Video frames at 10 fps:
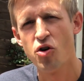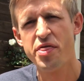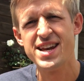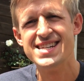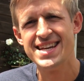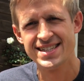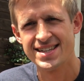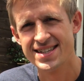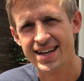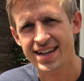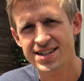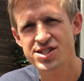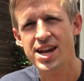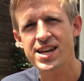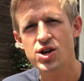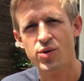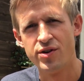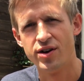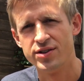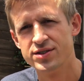Authenticity,
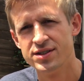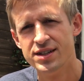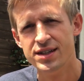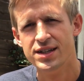genuineness